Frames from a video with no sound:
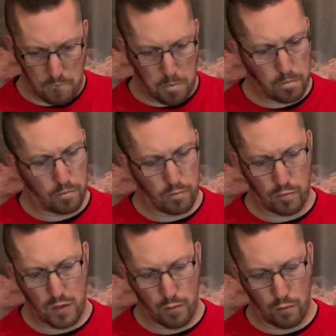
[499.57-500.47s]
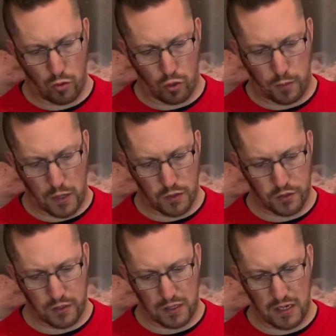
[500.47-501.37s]
More parts
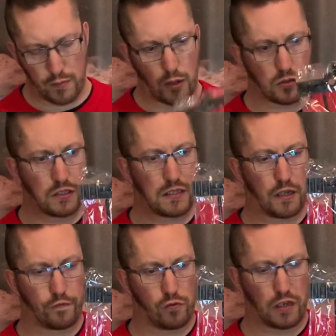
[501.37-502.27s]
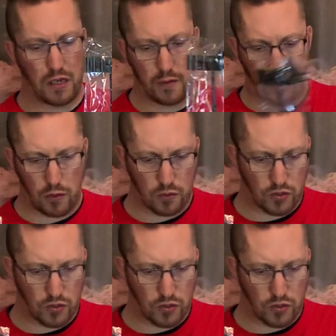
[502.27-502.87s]
of the gearbox. Is that the front gearbox?